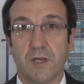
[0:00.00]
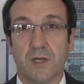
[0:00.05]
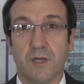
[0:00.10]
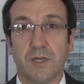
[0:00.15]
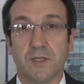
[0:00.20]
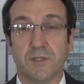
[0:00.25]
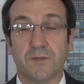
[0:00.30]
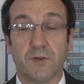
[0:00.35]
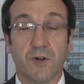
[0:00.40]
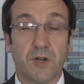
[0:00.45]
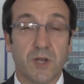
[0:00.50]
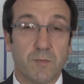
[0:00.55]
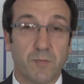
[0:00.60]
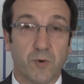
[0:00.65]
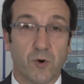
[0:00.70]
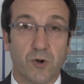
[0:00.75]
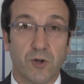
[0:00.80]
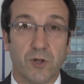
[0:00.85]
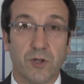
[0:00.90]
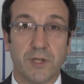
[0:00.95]
It's very
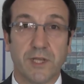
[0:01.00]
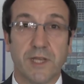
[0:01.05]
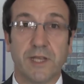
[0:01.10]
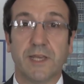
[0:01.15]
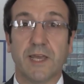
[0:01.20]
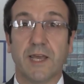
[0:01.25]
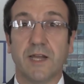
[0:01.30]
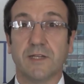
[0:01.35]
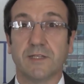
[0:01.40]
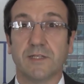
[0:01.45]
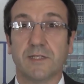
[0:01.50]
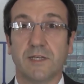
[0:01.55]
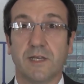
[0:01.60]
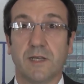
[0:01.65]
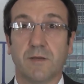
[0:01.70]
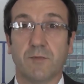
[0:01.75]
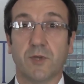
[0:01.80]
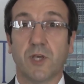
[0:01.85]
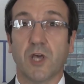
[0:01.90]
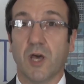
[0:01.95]
important. It can
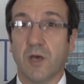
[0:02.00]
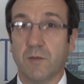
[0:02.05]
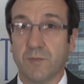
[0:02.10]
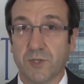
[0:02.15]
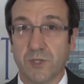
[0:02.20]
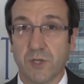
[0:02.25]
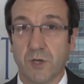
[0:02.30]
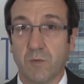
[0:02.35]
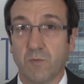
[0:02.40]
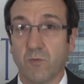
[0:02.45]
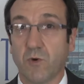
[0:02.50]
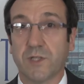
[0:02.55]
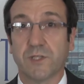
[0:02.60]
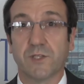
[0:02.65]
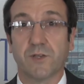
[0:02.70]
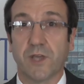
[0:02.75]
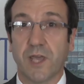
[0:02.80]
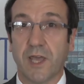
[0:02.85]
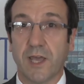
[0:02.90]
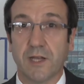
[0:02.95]
seem cumbersome.
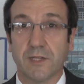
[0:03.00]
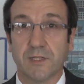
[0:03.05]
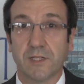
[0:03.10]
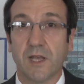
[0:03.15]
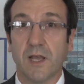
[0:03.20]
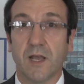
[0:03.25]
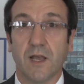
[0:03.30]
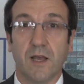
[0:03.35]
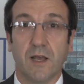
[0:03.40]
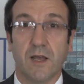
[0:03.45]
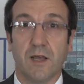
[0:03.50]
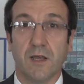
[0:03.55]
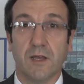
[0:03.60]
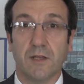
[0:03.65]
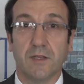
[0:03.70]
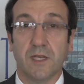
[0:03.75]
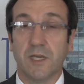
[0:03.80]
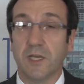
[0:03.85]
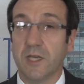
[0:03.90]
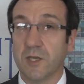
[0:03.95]
Once again,
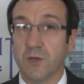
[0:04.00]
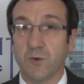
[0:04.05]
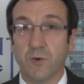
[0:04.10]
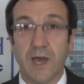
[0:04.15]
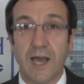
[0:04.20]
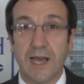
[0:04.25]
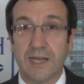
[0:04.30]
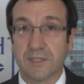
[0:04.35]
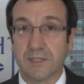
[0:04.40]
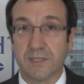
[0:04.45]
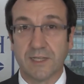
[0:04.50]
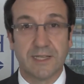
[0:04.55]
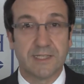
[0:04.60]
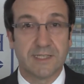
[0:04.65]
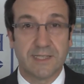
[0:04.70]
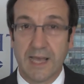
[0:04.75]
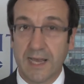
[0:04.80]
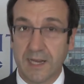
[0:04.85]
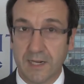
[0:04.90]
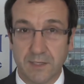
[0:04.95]
the EU asks
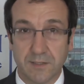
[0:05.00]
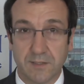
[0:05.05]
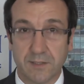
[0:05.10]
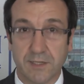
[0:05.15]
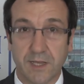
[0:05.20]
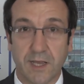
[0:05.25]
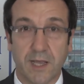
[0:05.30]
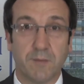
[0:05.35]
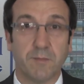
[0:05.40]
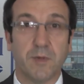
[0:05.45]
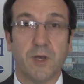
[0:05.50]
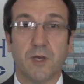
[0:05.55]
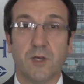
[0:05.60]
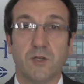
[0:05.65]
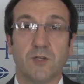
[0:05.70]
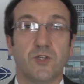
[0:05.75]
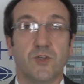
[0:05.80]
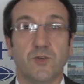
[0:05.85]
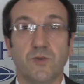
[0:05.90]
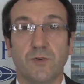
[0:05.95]
exactly the same
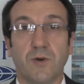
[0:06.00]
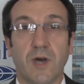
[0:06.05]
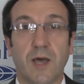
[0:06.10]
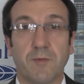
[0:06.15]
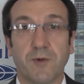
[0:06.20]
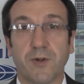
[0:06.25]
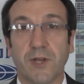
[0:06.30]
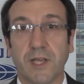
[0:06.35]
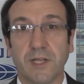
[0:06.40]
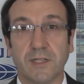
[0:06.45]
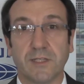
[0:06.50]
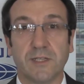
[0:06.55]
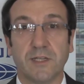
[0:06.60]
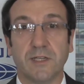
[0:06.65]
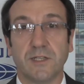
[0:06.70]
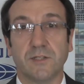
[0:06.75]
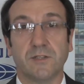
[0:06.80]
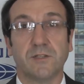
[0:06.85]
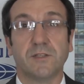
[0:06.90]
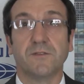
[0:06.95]
to American
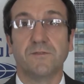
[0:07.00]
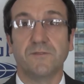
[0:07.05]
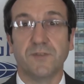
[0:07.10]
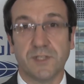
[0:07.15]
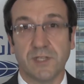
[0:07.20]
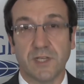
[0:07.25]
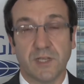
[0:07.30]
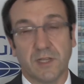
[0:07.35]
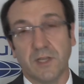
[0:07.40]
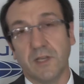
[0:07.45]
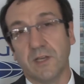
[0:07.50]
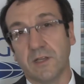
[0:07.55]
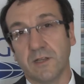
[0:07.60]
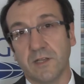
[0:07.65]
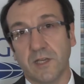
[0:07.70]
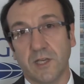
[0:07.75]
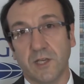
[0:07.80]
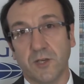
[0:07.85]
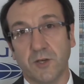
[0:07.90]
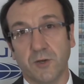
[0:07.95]
citizens visiting
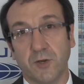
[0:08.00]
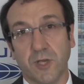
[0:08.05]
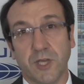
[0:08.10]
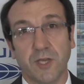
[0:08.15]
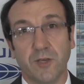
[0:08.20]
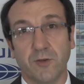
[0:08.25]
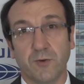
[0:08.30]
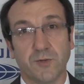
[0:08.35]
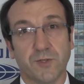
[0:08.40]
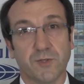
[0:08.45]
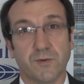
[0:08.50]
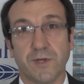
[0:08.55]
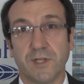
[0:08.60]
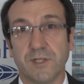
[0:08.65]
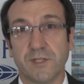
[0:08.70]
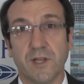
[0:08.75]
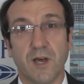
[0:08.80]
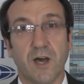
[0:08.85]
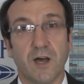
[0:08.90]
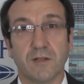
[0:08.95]
the EU. So
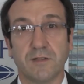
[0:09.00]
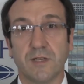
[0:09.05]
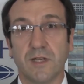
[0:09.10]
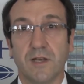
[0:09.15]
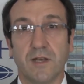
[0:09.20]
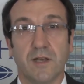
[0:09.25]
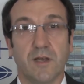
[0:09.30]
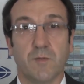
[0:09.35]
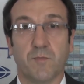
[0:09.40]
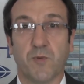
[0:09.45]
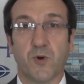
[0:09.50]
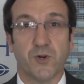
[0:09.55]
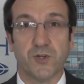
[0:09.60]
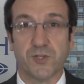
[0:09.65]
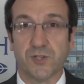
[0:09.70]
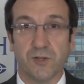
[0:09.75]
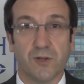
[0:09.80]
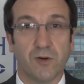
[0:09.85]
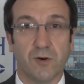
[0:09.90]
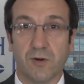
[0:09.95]
it's not a
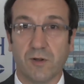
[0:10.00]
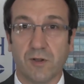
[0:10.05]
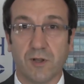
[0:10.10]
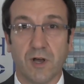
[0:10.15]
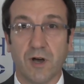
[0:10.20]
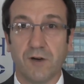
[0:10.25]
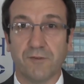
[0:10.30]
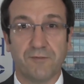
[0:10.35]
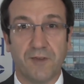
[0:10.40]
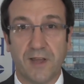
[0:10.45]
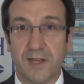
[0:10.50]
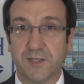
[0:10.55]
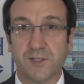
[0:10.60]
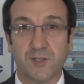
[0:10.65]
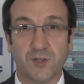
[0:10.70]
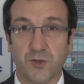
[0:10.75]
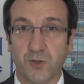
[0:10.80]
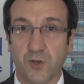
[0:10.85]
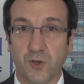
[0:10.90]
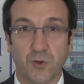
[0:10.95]
personal offense
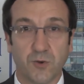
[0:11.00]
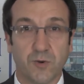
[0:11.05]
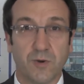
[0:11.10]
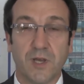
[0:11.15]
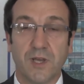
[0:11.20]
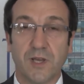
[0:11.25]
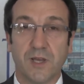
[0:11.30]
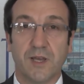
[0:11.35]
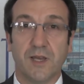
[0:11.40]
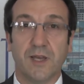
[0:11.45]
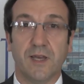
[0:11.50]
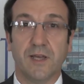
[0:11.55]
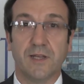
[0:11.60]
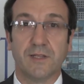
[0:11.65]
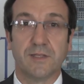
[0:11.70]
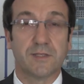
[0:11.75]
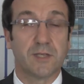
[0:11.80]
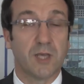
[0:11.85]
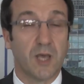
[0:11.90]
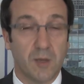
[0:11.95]
to you.
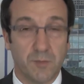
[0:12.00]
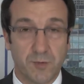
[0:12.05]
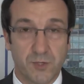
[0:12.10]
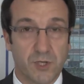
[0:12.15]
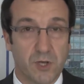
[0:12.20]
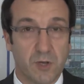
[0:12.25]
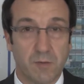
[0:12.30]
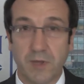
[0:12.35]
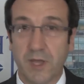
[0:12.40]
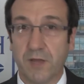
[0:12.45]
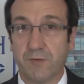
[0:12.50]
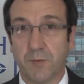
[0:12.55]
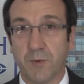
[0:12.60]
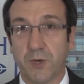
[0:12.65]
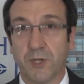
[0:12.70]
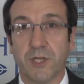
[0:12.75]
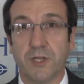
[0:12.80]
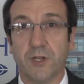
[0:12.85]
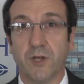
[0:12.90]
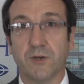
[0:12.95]
It's cumbersome.
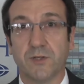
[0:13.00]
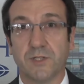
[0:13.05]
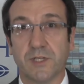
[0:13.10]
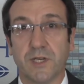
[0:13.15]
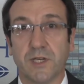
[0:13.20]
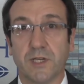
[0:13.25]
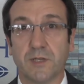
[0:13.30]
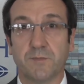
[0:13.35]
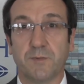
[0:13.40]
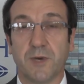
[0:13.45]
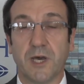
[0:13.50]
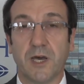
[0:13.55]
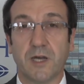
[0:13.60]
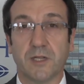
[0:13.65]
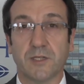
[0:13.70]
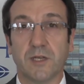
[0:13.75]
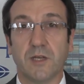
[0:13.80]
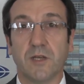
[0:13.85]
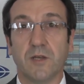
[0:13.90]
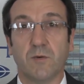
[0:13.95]
Everybody knows it.
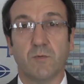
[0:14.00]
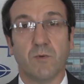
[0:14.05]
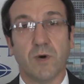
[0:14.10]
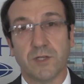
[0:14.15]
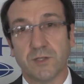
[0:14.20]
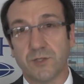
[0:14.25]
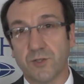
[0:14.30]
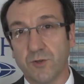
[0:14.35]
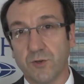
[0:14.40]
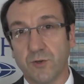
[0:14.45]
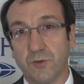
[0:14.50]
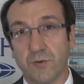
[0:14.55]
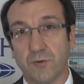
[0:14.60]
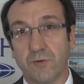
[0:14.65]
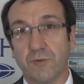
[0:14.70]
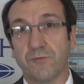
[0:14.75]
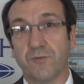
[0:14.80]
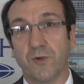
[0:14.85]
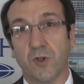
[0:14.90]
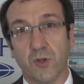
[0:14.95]
But once
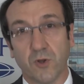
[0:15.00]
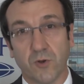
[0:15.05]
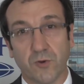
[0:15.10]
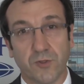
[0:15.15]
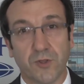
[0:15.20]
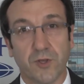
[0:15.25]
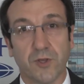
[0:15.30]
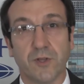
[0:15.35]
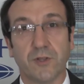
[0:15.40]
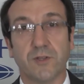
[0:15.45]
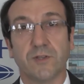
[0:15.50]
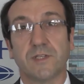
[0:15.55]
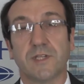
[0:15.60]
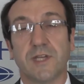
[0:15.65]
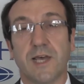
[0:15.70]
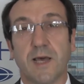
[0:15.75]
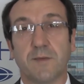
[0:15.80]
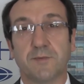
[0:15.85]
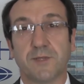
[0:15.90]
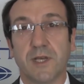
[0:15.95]
you follow the
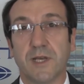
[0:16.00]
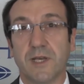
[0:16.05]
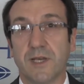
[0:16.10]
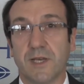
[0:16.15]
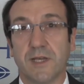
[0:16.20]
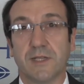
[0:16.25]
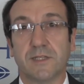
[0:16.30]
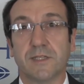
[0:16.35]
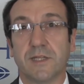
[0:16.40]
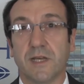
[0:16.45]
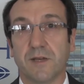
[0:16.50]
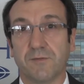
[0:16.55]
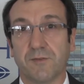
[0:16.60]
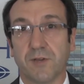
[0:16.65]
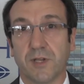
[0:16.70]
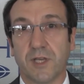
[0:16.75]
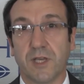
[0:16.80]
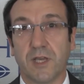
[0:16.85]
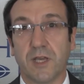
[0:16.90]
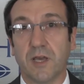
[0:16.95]
steps, it's
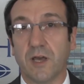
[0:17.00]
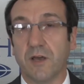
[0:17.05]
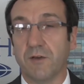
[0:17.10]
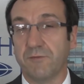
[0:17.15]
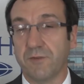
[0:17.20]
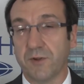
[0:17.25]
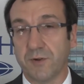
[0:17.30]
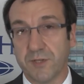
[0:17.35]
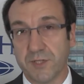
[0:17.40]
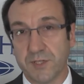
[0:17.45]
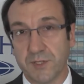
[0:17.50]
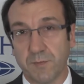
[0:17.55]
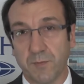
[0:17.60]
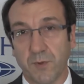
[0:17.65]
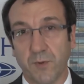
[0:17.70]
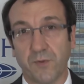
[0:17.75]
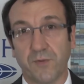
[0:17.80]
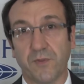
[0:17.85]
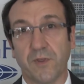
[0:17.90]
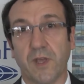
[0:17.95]
definitely a very
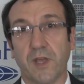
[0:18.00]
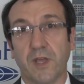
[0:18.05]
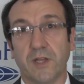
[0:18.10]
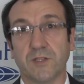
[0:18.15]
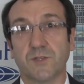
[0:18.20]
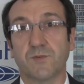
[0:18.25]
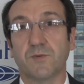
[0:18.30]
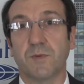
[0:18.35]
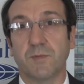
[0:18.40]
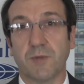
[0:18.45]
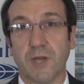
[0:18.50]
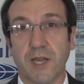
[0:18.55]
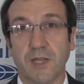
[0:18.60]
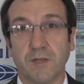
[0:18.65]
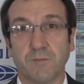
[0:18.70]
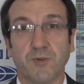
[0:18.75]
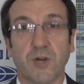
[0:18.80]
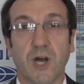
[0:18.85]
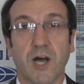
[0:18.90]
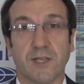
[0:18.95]
smooth and
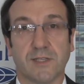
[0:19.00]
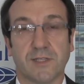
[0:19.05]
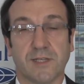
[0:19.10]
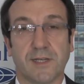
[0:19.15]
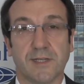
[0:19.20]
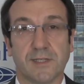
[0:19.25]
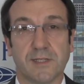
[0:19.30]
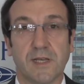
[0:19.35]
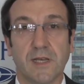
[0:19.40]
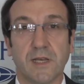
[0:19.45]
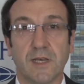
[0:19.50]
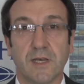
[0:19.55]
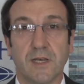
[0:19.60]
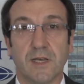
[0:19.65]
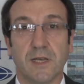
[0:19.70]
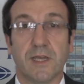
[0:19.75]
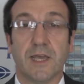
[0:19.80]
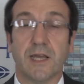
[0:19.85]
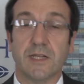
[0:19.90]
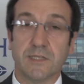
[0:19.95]
streamlined process.
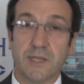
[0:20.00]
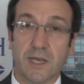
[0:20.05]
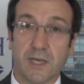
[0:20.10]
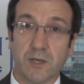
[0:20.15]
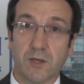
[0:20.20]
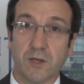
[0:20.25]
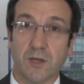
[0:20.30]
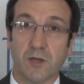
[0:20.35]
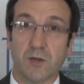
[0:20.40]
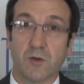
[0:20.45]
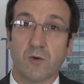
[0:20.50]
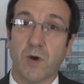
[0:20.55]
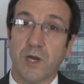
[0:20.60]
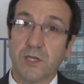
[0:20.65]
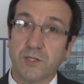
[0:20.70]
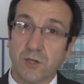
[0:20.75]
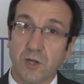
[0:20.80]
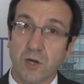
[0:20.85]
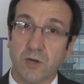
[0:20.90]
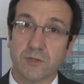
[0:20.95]
It can take
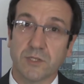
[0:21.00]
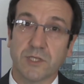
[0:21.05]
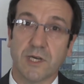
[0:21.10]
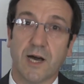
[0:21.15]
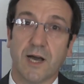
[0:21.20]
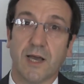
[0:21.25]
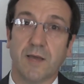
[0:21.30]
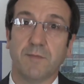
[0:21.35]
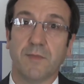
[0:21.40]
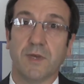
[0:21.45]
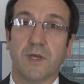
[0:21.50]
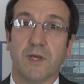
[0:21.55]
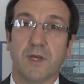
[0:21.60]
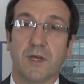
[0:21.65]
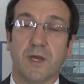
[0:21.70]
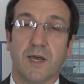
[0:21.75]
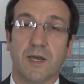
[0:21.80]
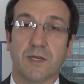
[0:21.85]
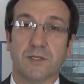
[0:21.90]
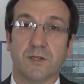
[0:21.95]
quite a long time,
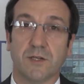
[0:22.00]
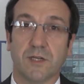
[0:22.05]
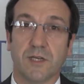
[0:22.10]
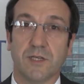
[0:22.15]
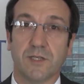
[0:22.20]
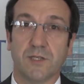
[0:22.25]
actually.